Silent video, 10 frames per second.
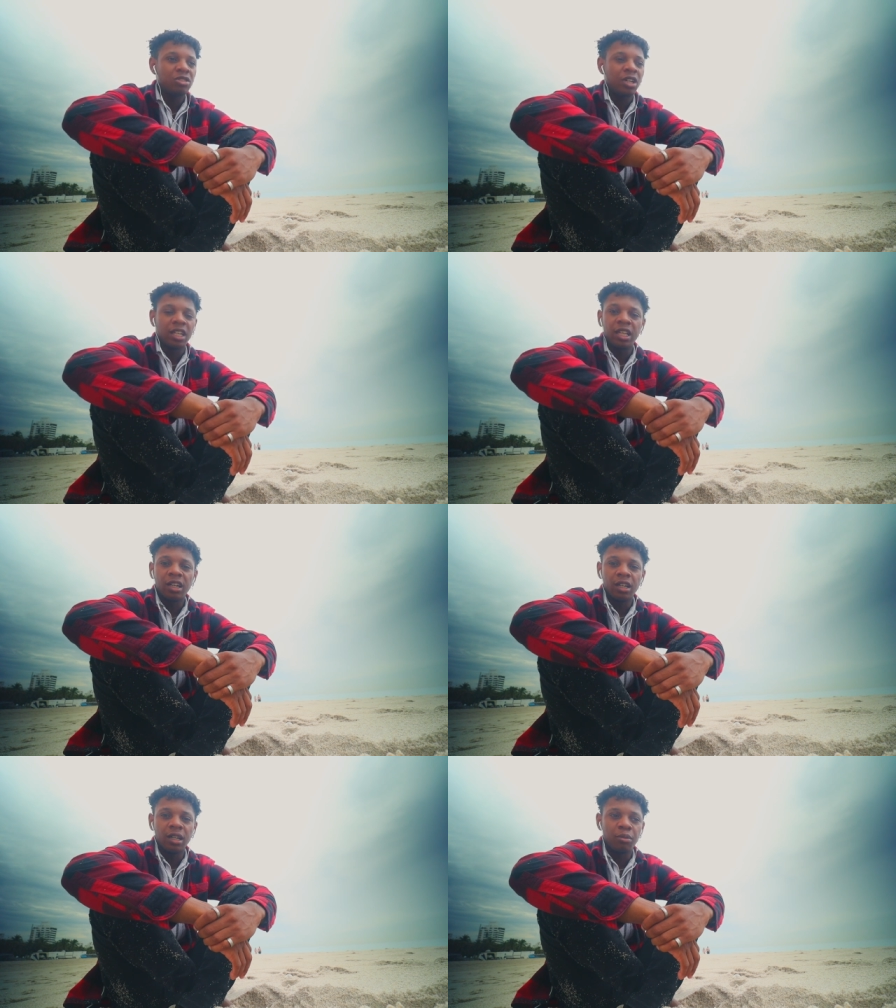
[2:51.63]
to a
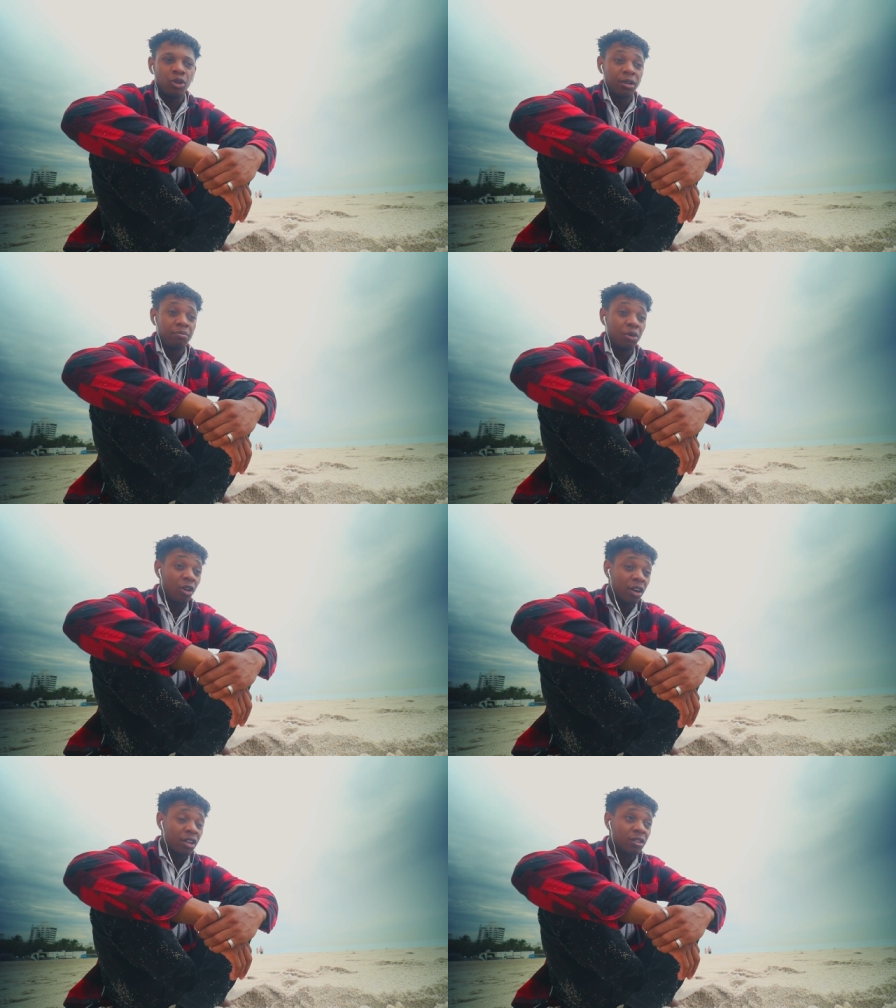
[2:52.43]
club or a
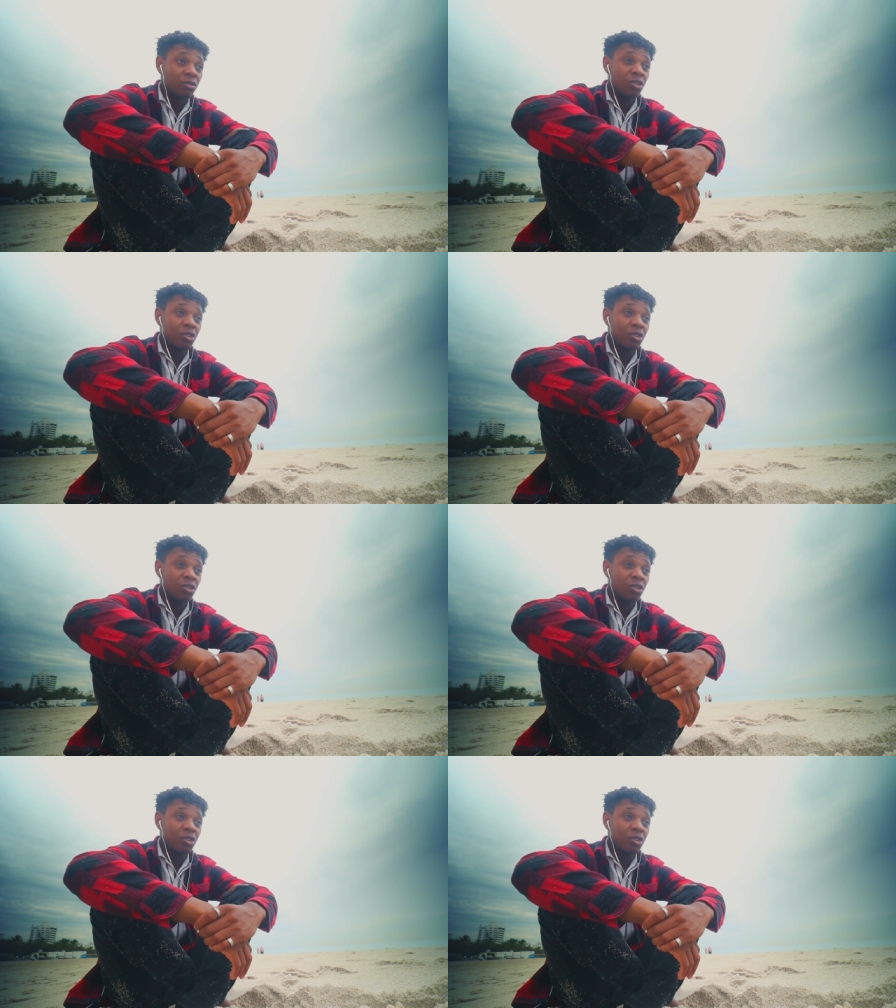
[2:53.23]
bar,